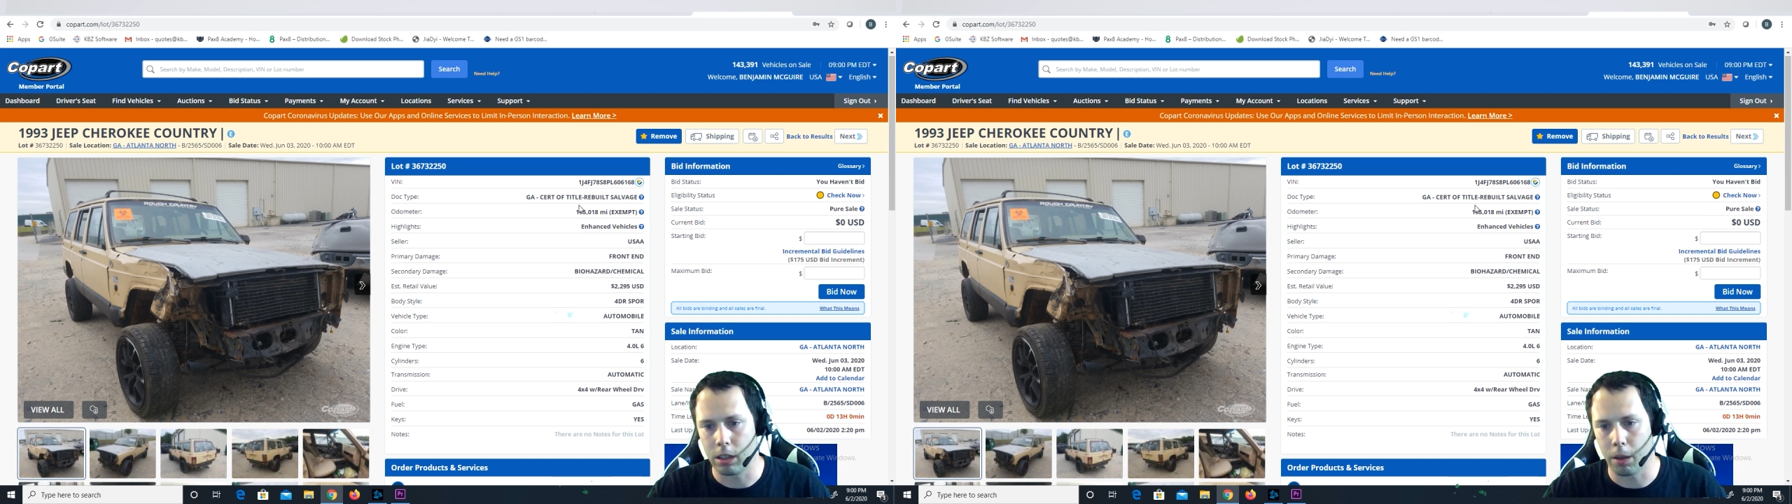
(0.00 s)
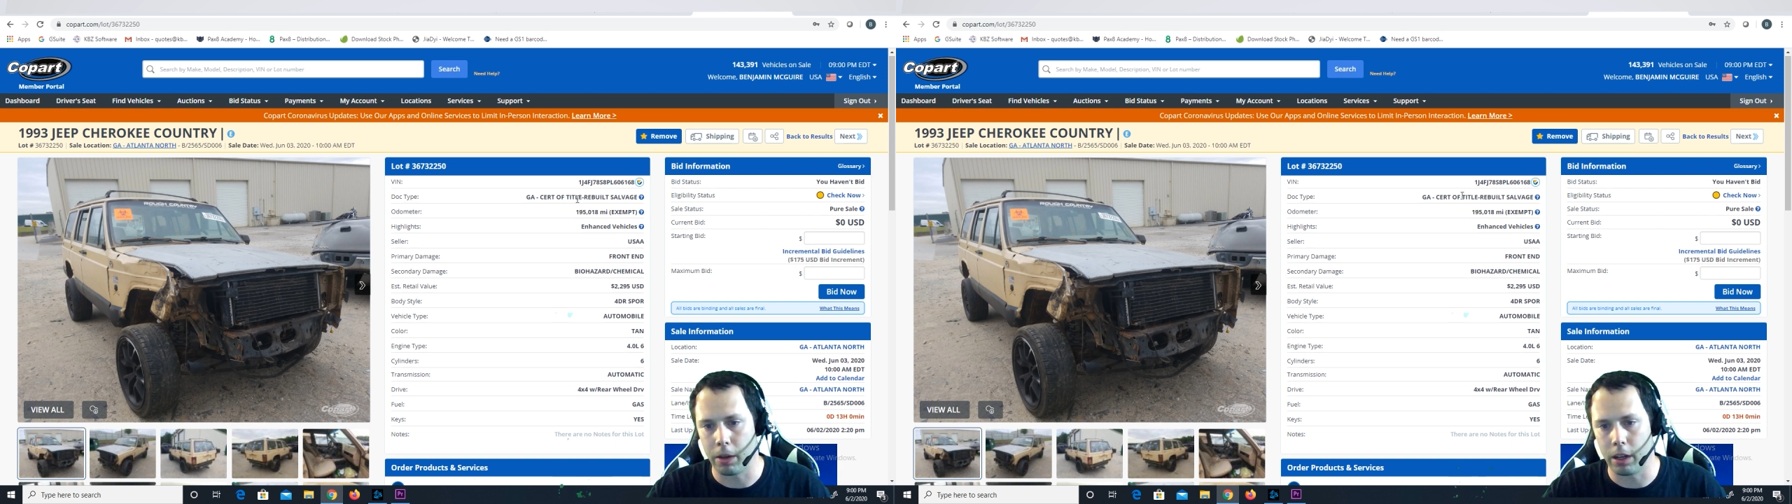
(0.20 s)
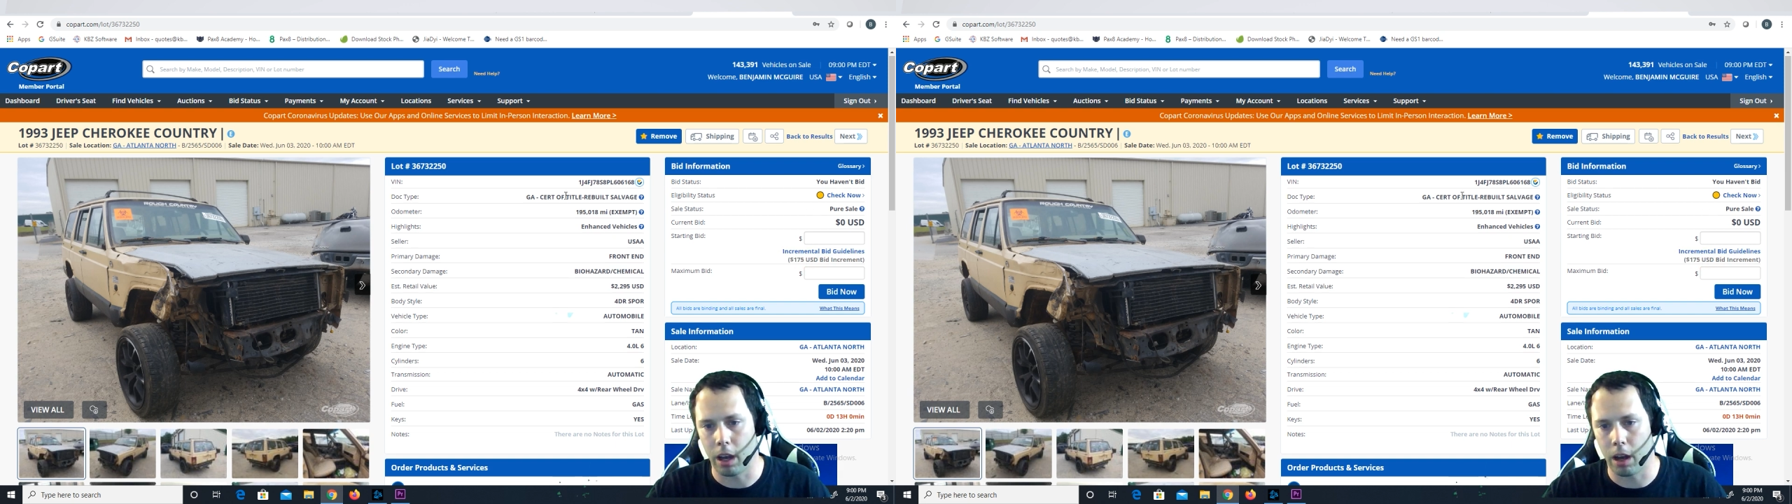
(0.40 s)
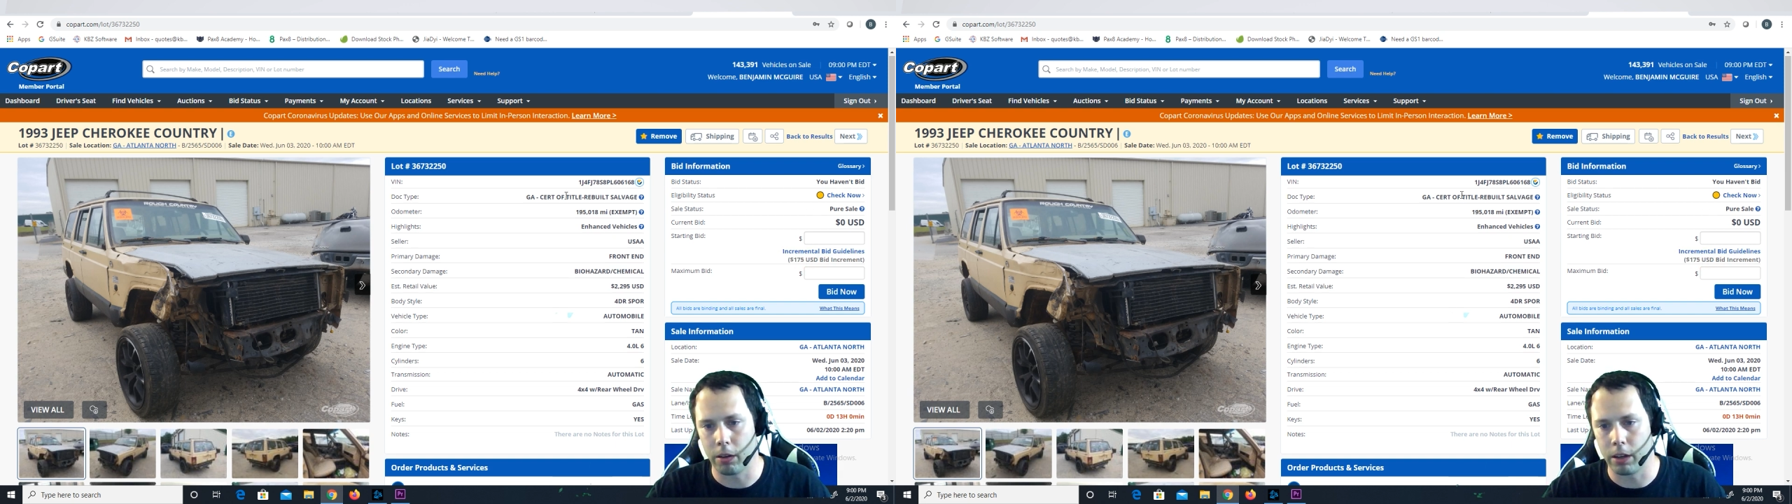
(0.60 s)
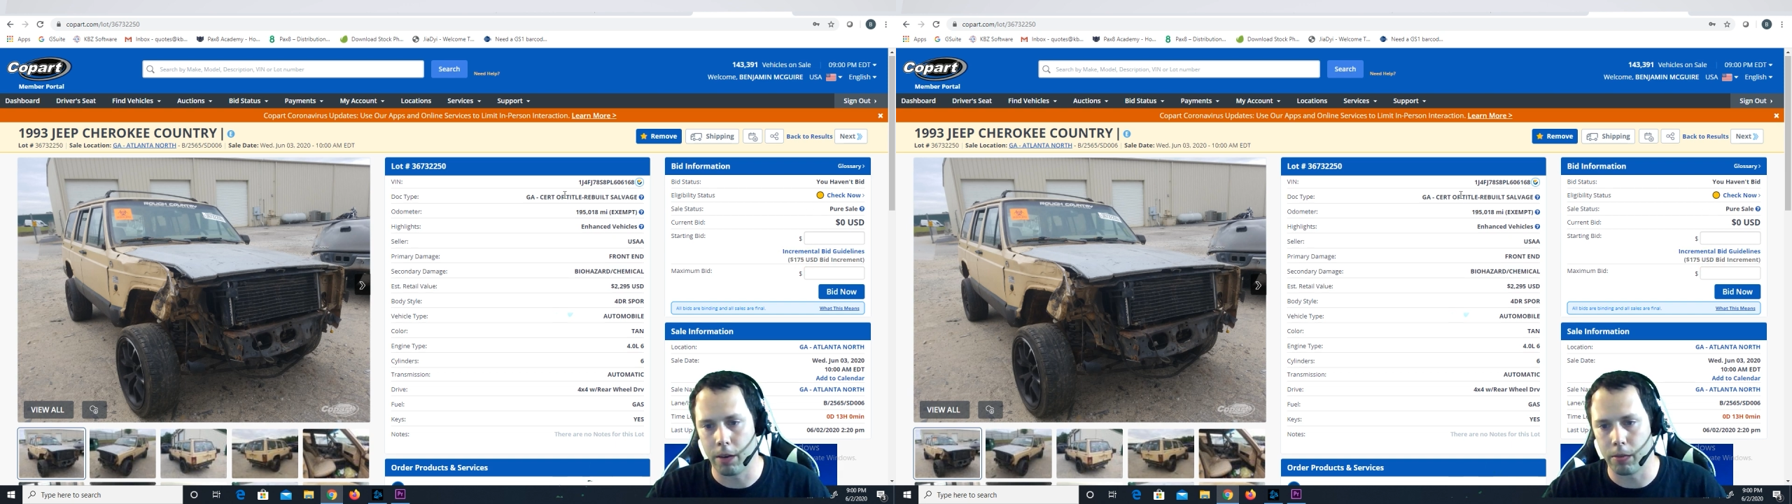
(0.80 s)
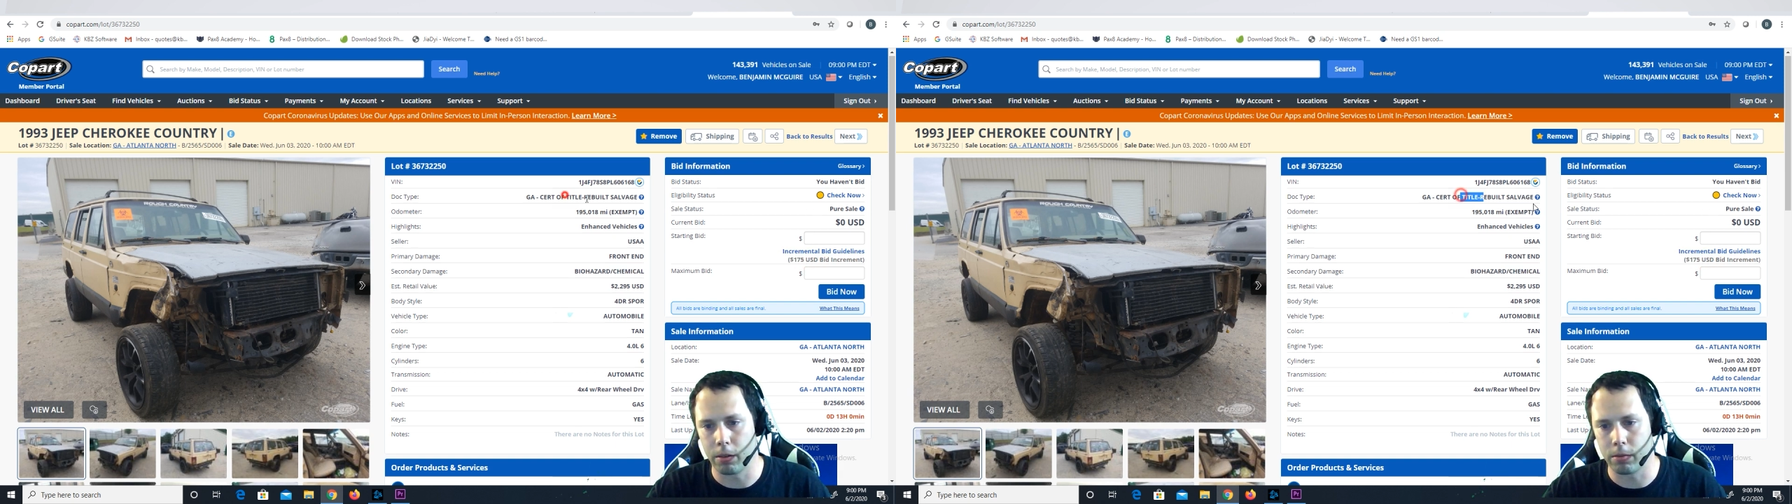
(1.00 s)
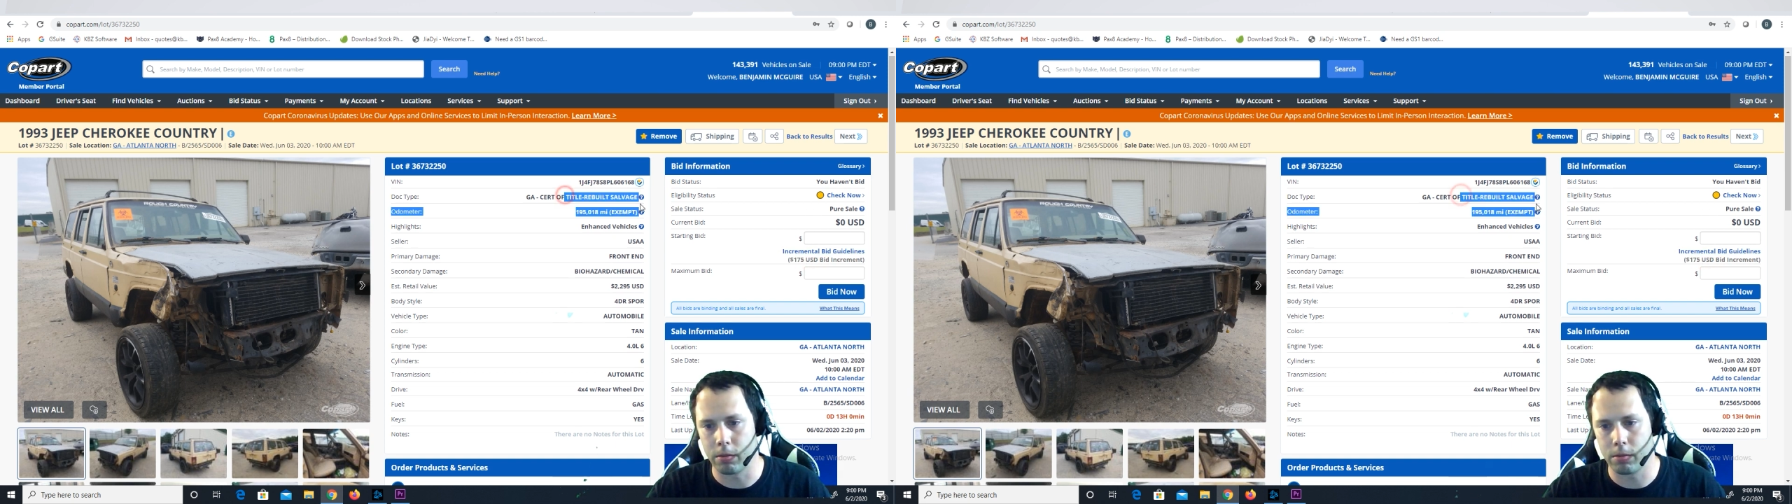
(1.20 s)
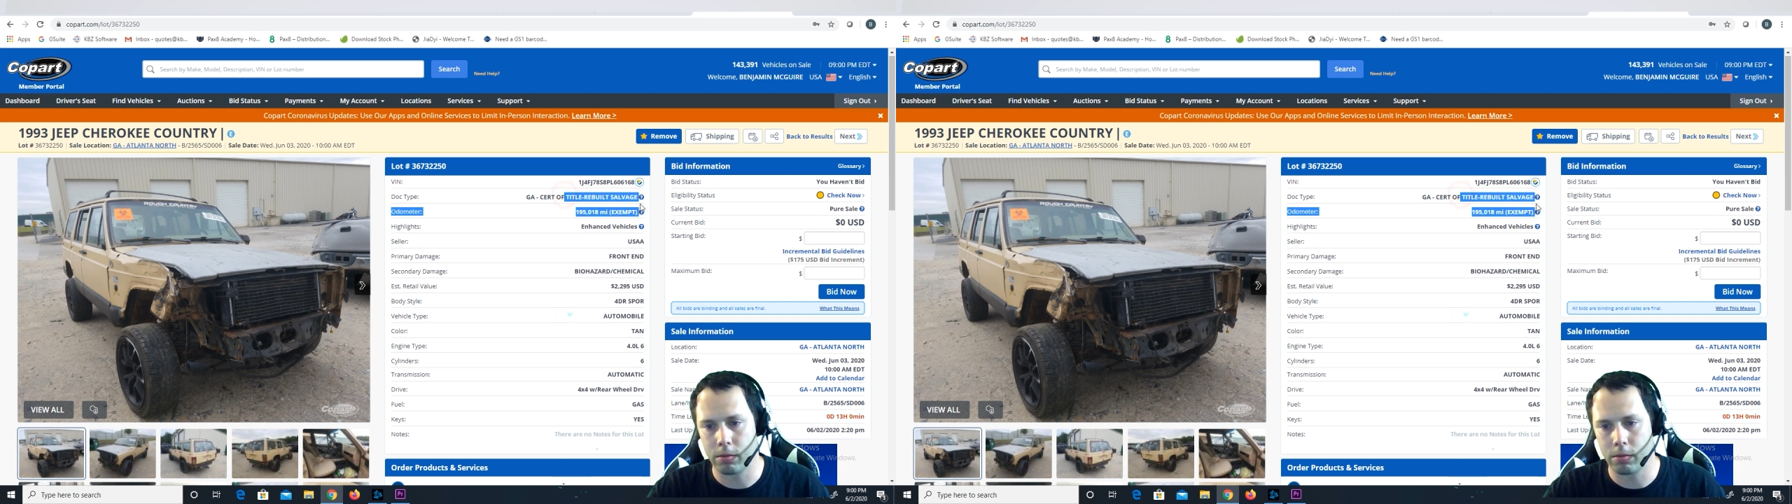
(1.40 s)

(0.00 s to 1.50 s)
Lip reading: I mean, yeah, I'll never.